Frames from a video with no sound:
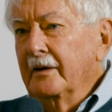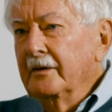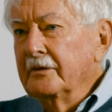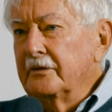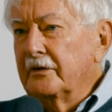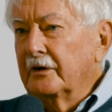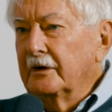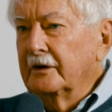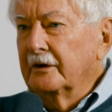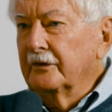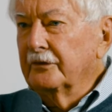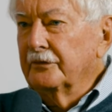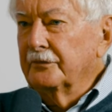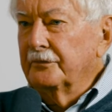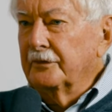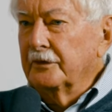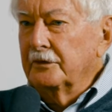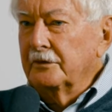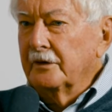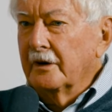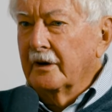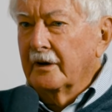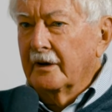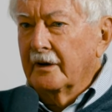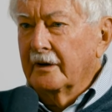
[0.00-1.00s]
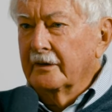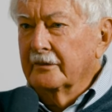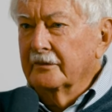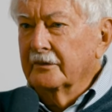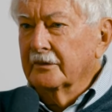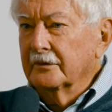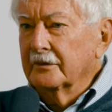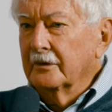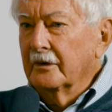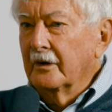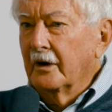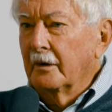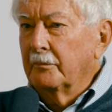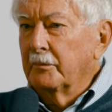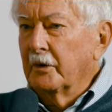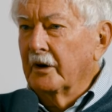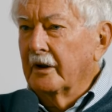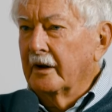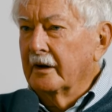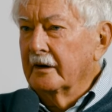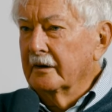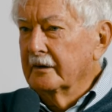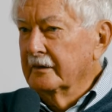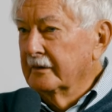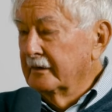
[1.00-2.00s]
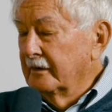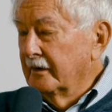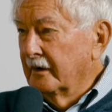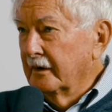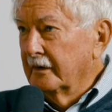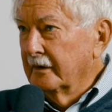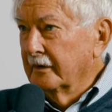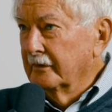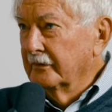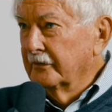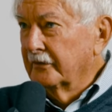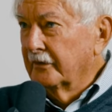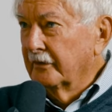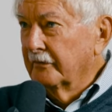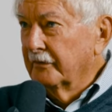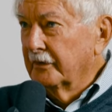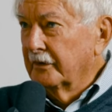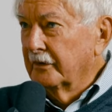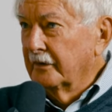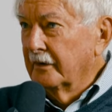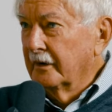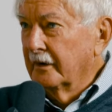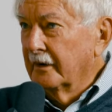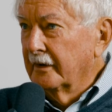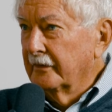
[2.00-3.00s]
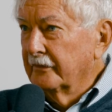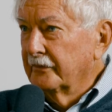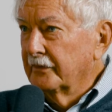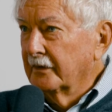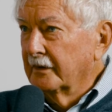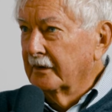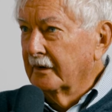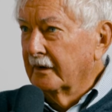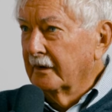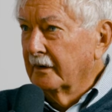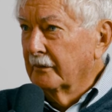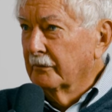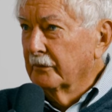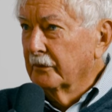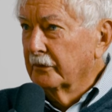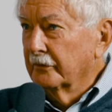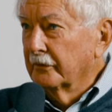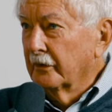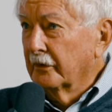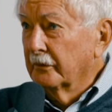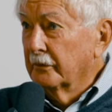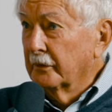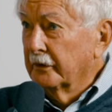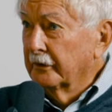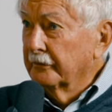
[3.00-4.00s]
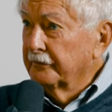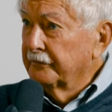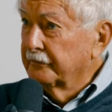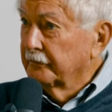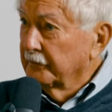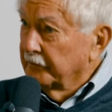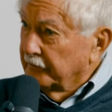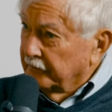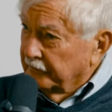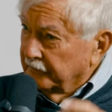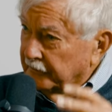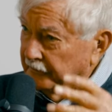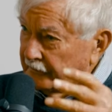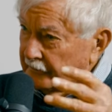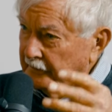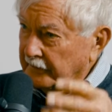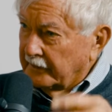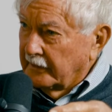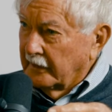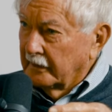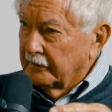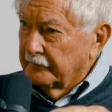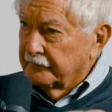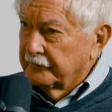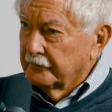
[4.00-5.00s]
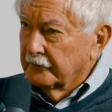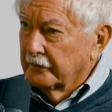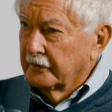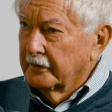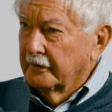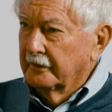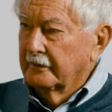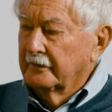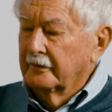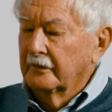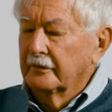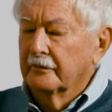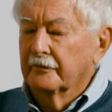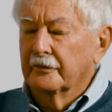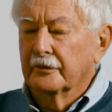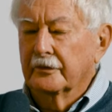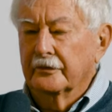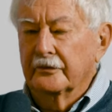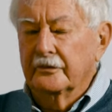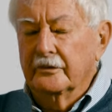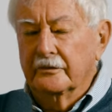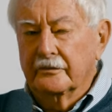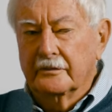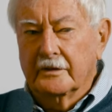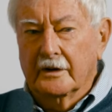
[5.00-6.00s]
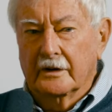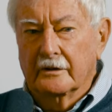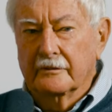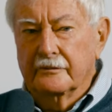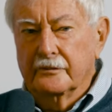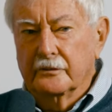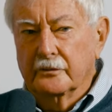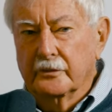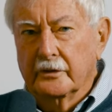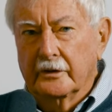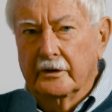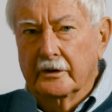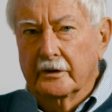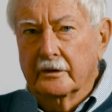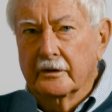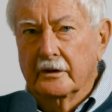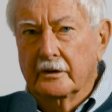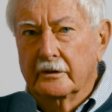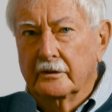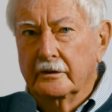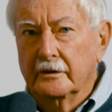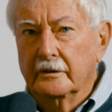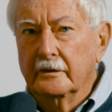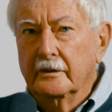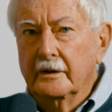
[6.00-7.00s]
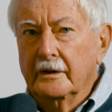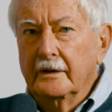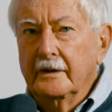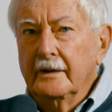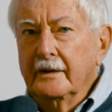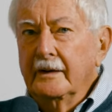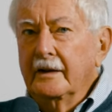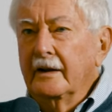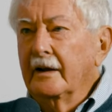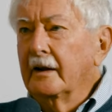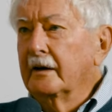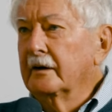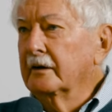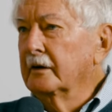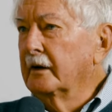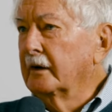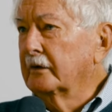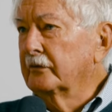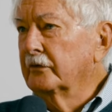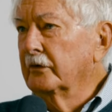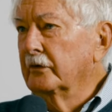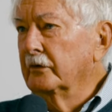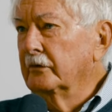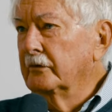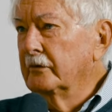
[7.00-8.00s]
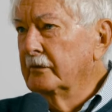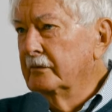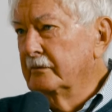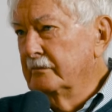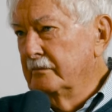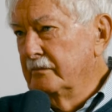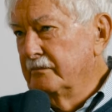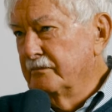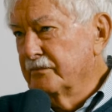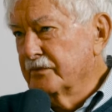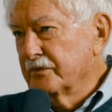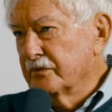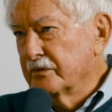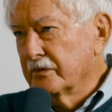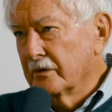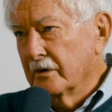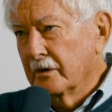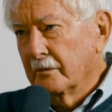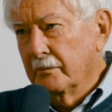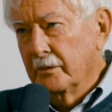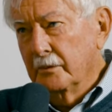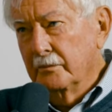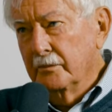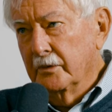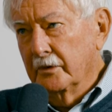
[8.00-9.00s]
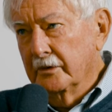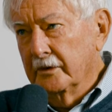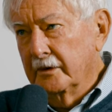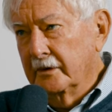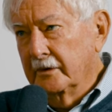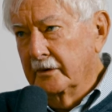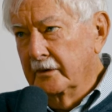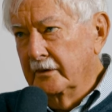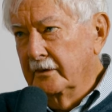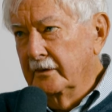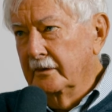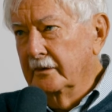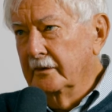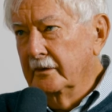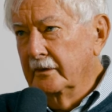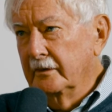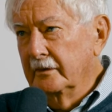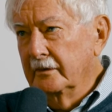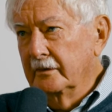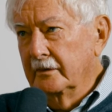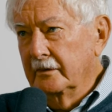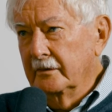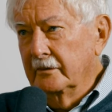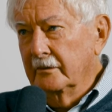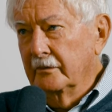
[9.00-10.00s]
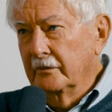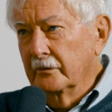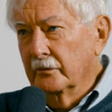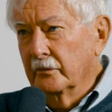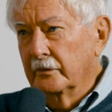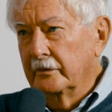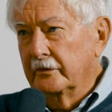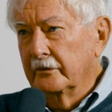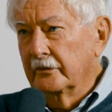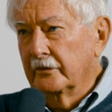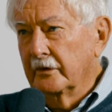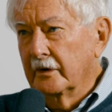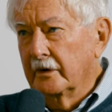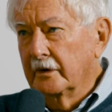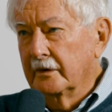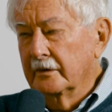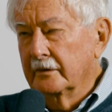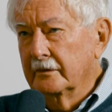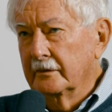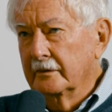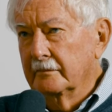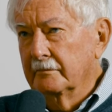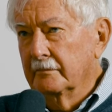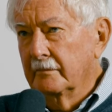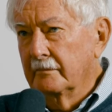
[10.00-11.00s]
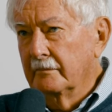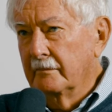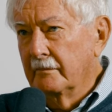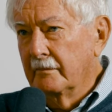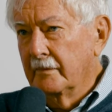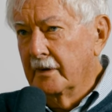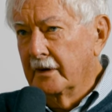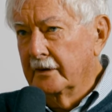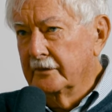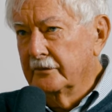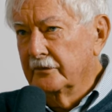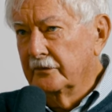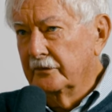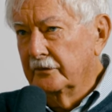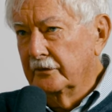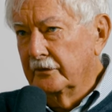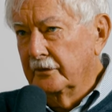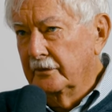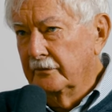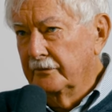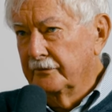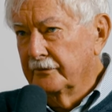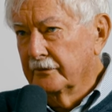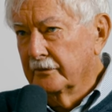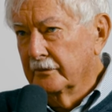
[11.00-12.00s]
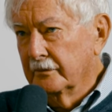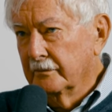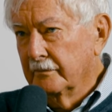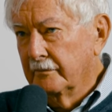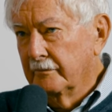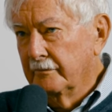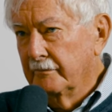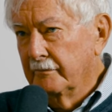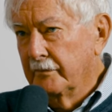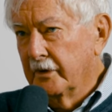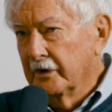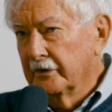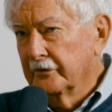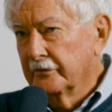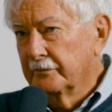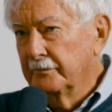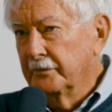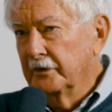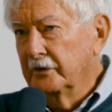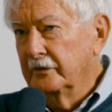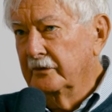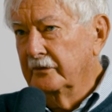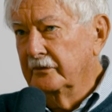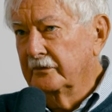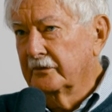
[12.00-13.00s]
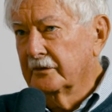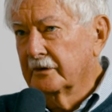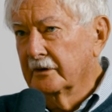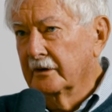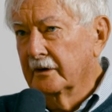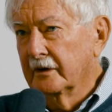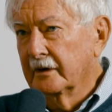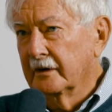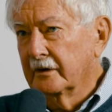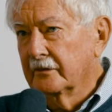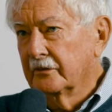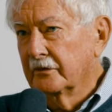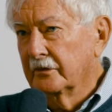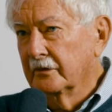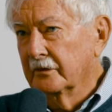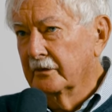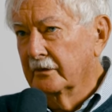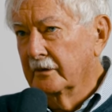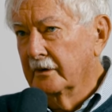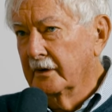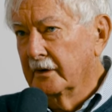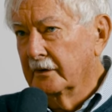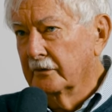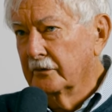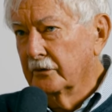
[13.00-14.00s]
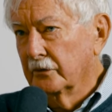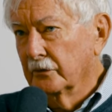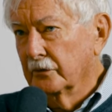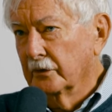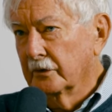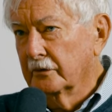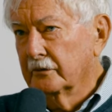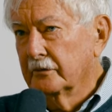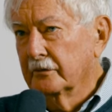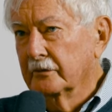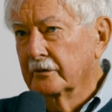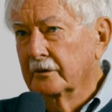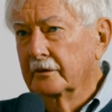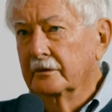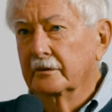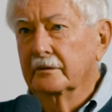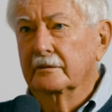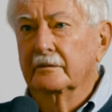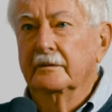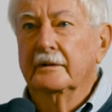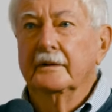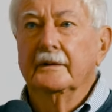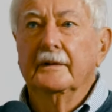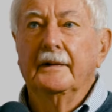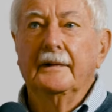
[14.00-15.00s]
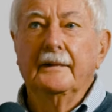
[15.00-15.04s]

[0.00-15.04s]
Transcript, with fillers: Tiers vineyard that I planted in 1979, thinking it was OF, which is a Californian University of California clone, and I actually probably originated in Mudgee from Busby's collection at Kirkton in